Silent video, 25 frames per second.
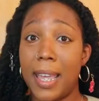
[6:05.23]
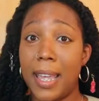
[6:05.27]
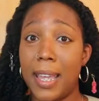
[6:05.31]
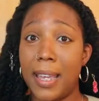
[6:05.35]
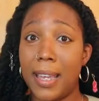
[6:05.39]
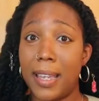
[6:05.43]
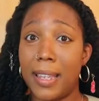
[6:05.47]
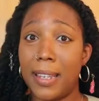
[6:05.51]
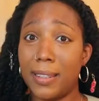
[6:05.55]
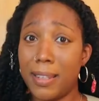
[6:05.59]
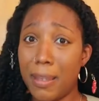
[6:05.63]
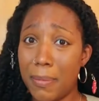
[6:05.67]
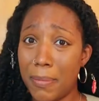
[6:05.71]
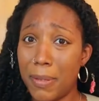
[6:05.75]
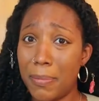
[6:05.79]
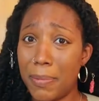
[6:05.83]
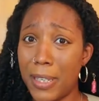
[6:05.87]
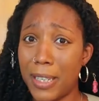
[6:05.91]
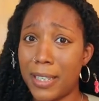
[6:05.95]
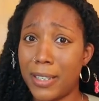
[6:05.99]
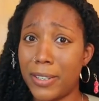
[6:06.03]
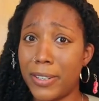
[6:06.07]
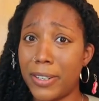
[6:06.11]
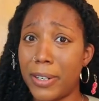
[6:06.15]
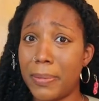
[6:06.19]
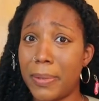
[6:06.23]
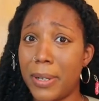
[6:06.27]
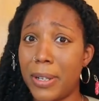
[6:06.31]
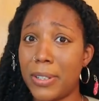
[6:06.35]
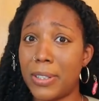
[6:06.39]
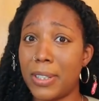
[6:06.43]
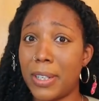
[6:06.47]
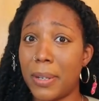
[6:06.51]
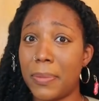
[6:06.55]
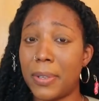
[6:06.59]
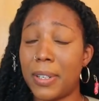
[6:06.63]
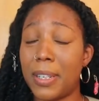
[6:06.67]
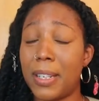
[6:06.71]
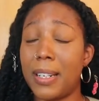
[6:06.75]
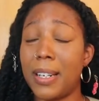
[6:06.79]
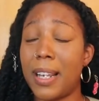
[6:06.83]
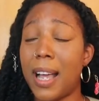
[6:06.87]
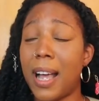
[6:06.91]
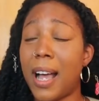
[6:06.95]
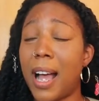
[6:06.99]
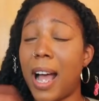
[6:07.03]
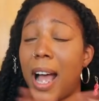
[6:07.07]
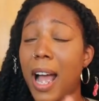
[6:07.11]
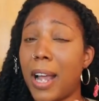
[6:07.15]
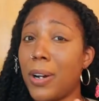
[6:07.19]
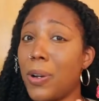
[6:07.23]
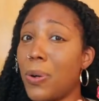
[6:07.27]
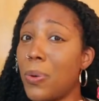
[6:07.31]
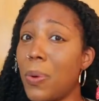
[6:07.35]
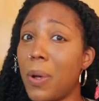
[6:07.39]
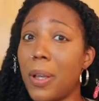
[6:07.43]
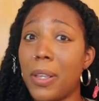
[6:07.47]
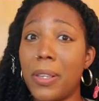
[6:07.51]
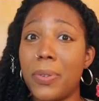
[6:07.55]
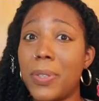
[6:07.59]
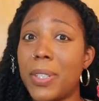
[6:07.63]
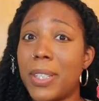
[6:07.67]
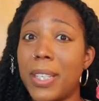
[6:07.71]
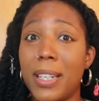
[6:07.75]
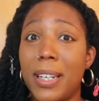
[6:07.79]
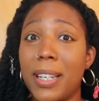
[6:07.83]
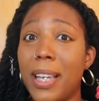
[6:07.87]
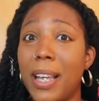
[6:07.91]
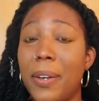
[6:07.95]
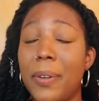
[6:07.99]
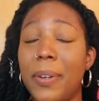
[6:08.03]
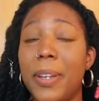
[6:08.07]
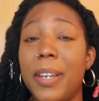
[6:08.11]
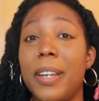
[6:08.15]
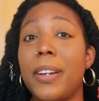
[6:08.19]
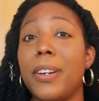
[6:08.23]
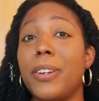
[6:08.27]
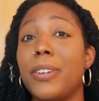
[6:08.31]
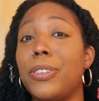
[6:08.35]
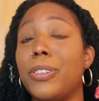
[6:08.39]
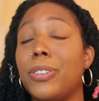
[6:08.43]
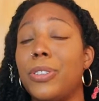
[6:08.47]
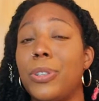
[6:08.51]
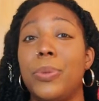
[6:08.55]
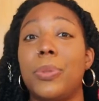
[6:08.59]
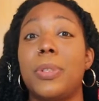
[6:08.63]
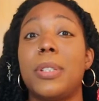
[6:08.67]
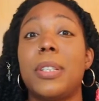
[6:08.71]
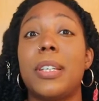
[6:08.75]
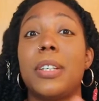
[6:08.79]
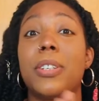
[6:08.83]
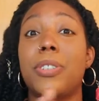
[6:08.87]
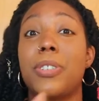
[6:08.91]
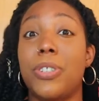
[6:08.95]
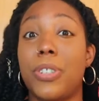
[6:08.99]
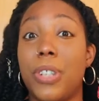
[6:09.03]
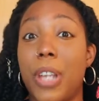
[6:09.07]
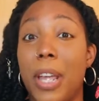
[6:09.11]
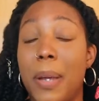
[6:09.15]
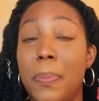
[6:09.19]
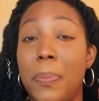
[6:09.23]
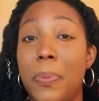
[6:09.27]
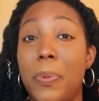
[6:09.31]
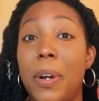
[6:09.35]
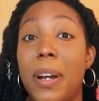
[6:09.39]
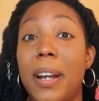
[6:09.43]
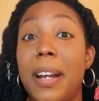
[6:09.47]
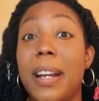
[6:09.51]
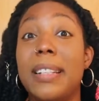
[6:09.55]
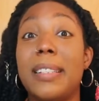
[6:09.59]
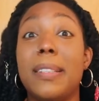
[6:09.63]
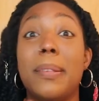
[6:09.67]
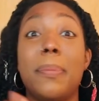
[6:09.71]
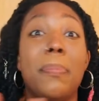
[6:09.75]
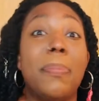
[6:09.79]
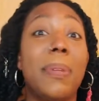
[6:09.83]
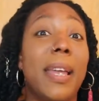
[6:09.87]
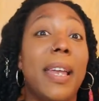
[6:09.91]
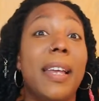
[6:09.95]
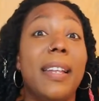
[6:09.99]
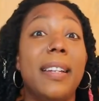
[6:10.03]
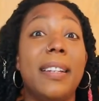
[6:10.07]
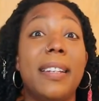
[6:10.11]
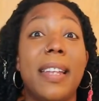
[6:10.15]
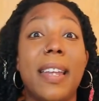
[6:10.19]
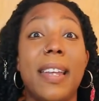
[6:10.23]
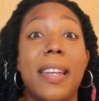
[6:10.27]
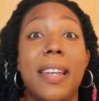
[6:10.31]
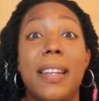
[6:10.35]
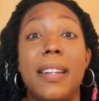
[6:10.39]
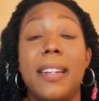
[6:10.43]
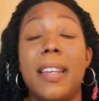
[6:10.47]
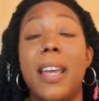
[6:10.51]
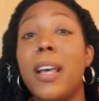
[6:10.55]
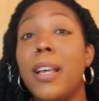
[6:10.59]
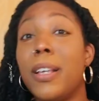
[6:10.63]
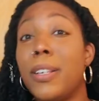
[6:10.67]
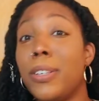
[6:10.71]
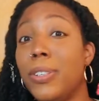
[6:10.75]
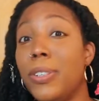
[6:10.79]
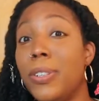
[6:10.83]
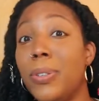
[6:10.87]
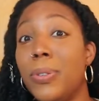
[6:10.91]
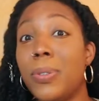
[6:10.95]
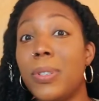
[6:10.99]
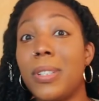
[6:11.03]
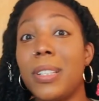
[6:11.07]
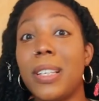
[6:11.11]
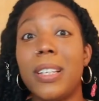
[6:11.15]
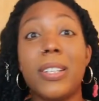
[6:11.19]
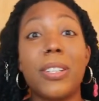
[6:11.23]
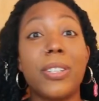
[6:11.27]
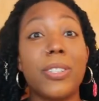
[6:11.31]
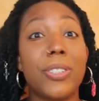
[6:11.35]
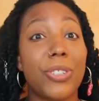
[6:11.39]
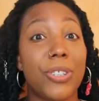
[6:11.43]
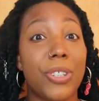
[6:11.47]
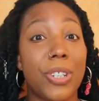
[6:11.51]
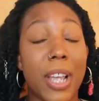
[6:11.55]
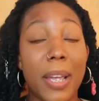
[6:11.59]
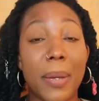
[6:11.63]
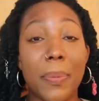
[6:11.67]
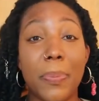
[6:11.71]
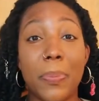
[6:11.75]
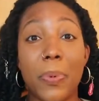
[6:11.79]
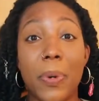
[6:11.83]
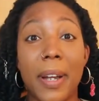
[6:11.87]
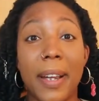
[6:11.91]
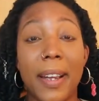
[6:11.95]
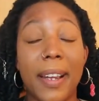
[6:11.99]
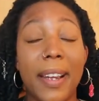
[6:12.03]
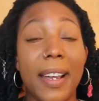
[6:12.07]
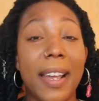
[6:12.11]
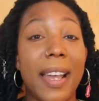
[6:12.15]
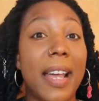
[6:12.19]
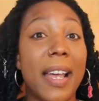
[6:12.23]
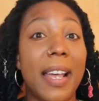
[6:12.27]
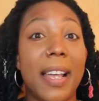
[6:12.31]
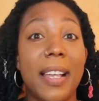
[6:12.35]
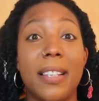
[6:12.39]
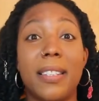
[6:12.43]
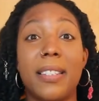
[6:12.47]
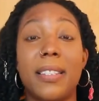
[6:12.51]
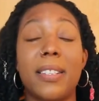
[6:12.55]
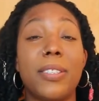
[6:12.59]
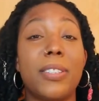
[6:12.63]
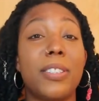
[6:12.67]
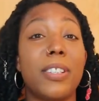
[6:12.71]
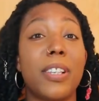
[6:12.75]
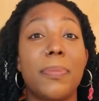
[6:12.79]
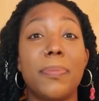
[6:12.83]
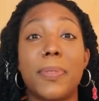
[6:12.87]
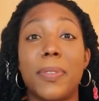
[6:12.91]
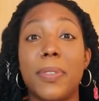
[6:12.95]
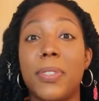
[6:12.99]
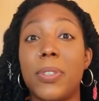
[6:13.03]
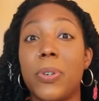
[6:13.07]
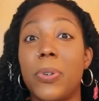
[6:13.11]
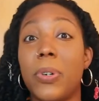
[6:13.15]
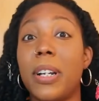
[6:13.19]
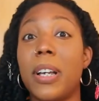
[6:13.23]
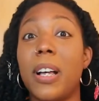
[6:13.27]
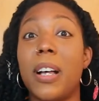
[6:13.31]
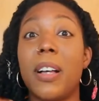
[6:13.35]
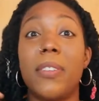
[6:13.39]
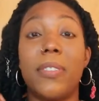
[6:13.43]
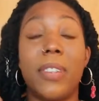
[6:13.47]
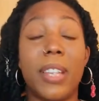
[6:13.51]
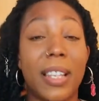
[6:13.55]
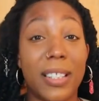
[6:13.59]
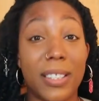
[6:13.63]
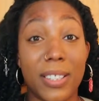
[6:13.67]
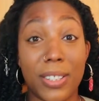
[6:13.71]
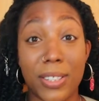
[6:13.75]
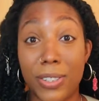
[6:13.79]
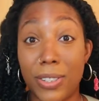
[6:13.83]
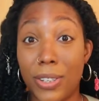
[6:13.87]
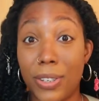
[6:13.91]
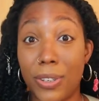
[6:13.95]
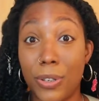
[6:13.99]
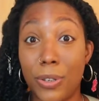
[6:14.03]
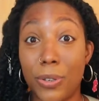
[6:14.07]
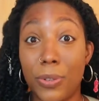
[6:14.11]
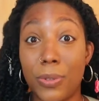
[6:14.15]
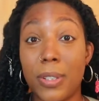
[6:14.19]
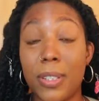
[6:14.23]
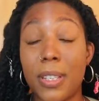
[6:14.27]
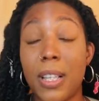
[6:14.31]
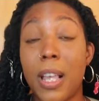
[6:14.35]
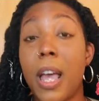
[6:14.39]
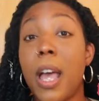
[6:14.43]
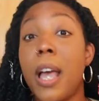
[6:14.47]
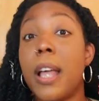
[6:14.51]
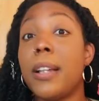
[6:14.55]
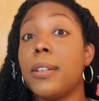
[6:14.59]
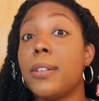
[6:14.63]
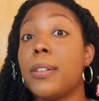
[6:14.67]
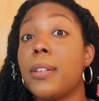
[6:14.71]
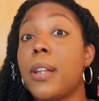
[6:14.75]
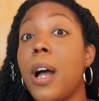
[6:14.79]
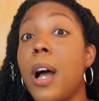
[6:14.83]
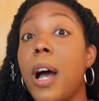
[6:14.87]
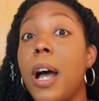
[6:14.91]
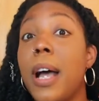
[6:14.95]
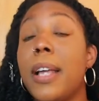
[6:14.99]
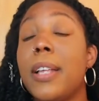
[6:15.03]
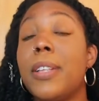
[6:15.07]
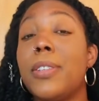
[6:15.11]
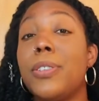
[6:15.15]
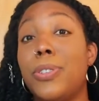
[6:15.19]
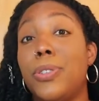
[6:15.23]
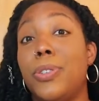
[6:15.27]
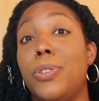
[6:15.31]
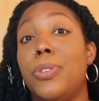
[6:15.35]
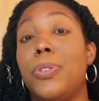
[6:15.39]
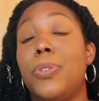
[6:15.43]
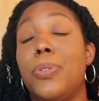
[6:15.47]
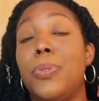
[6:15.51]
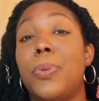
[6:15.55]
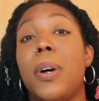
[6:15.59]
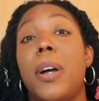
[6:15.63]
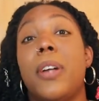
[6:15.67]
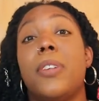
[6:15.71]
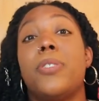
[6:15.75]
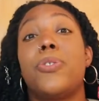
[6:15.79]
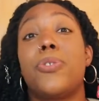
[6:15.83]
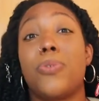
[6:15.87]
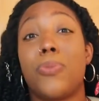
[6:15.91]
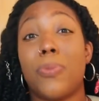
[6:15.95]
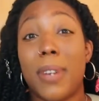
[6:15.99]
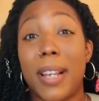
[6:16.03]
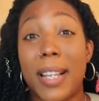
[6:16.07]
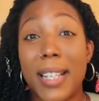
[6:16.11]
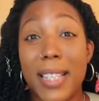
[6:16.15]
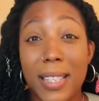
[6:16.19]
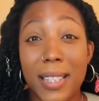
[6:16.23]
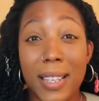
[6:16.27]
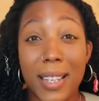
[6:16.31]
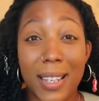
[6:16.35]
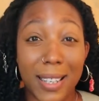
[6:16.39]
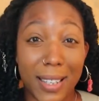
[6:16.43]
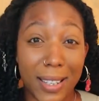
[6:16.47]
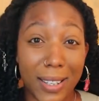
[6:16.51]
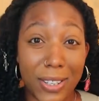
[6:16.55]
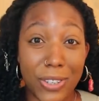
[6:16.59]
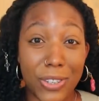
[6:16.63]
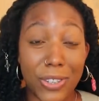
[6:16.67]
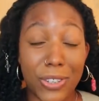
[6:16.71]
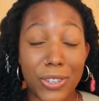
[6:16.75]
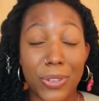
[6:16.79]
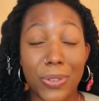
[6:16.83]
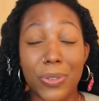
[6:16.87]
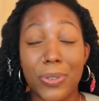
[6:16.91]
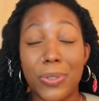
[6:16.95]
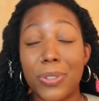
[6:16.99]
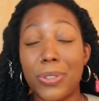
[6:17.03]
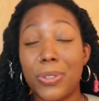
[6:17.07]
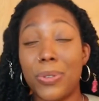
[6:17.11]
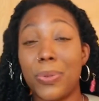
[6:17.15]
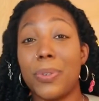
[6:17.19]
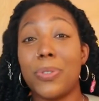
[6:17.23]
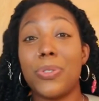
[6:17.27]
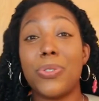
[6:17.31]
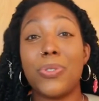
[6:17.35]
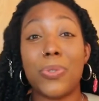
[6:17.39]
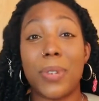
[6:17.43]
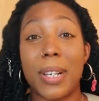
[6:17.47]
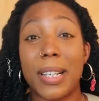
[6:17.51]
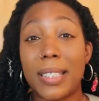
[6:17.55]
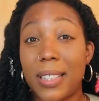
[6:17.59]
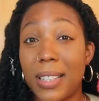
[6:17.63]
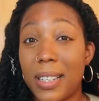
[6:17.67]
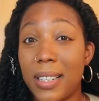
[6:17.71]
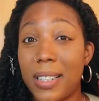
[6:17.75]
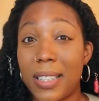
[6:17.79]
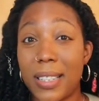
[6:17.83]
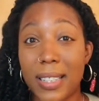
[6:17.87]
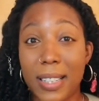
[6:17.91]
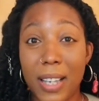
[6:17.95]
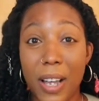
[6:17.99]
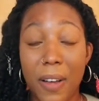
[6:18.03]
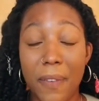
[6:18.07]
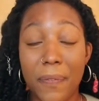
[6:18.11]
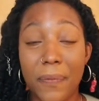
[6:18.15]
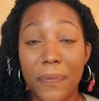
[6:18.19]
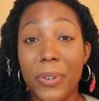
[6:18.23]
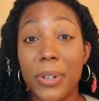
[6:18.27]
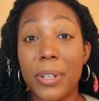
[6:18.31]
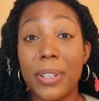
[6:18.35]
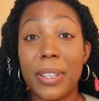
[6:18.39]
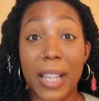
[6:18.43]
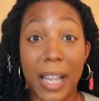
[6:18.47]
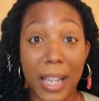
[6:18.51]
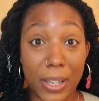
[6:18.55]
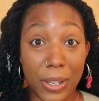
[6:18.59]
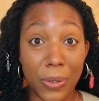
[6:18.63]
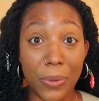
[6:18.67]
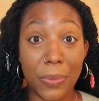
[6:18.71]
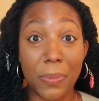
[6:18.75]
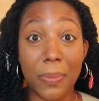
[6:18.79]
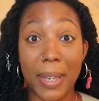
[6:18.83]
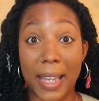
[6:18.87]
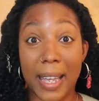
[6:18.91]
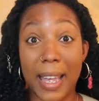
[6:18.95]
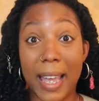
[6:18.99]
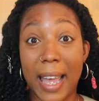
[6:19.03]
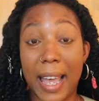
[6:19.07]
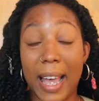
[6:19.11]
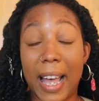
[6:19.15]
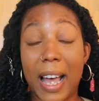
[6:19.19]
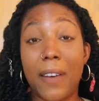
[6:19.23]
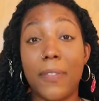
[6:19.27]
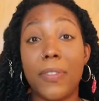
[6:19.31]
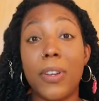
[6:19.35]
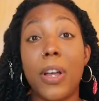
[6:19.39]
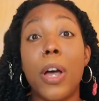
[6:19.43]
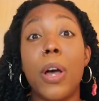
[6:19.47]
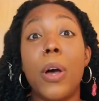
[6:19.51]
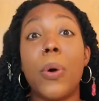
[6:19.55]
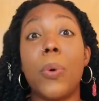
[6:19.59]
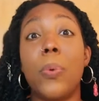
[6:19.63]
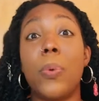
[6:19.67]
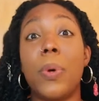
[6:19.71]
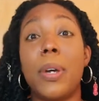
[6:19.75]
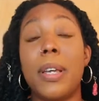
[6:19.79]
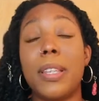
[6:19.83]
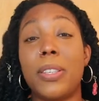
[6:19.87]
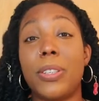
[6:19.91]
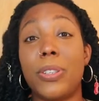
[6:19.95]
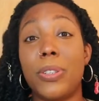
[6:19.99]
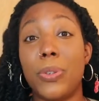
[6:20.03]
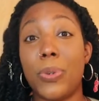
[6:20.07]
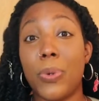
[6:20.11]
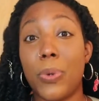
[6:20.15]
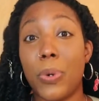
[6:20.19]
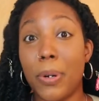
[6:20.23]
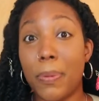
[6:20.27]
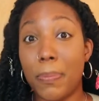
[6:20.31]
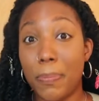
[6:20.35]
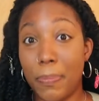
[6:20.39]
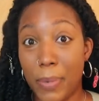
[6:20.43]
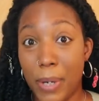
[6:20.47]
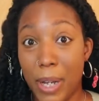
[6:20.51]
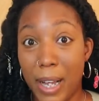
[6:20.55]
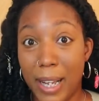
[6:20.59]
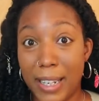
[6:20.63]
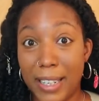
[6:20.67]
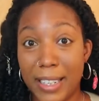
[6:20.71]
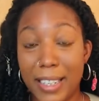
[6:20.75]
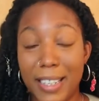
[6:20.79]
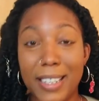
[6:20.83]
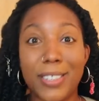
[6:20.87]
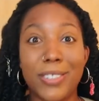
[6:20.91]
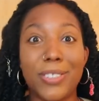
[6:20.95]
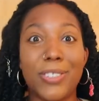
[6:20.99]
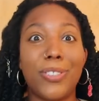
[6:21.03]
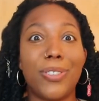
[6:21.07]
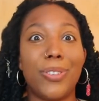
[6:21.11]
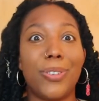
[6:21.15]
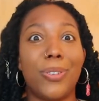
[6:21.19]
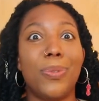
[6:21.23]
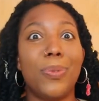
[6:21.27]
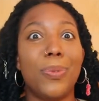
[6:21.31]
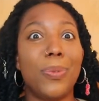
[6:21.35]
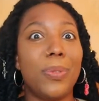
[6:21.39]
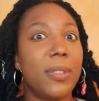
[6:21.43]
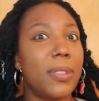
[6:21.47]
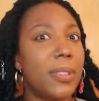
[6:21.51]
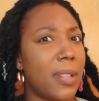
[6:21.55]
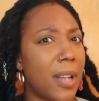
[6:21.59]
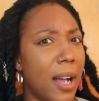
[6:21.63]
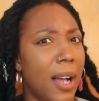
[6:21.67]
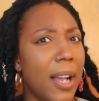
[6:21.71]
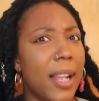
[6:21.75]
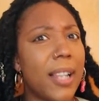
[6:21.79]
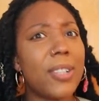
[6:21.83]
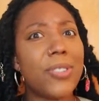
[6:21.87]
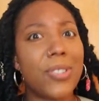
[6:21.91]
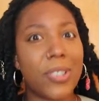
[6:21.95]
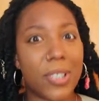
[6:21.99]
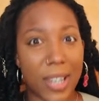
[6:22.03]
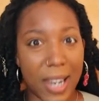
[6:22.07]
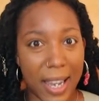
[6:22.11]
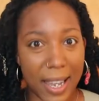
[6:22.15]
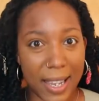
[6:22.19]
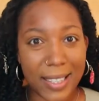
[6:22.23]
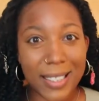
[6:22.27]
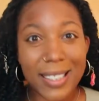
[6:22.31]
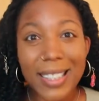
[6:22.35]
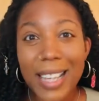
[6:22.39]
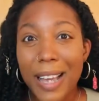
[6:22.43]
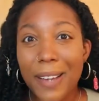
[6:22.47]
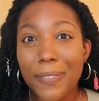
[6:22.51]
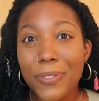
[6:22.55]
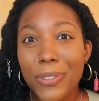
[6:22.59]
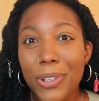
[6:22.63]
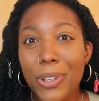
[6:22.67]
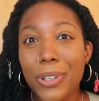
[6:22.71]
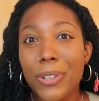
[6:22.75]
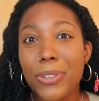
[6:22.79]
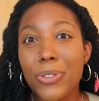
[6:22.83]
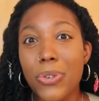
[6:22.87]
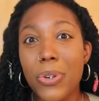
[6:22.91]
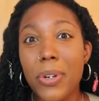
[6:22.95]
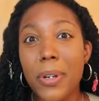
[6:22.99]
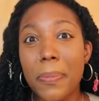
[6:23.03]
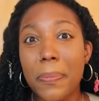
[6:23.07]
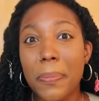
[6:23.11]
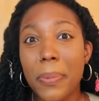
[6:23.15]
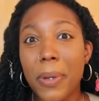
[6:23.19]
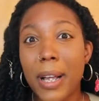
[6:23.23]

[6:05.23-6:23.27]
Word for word: And let me be clear about something. I don't want you sitting out here using shapewear as a band-aid, using shapewear as some sort of excuse not to address the issues, to address the discomfort that you may have with your body, to not chase after your dream